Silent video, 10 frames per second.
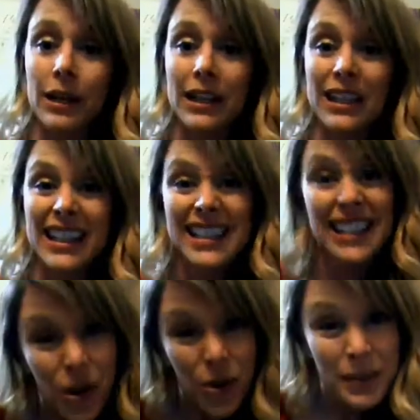brand? And I
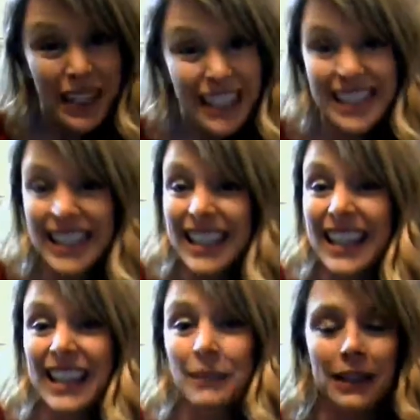said no, because then
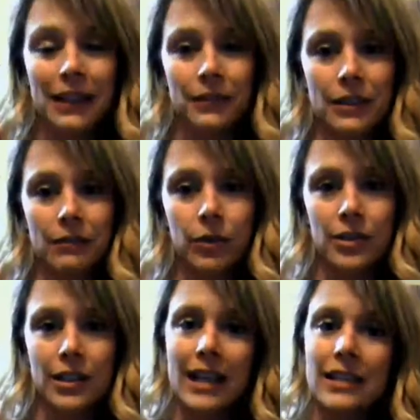it can't be gifted
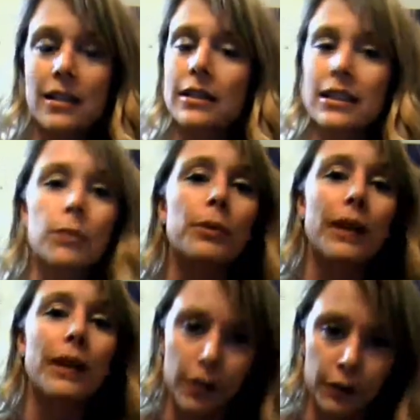forward. So that's a deal
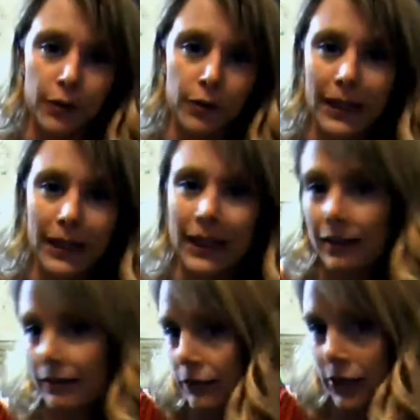breaker for me,
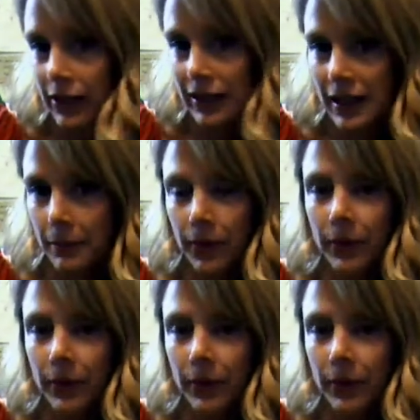for example.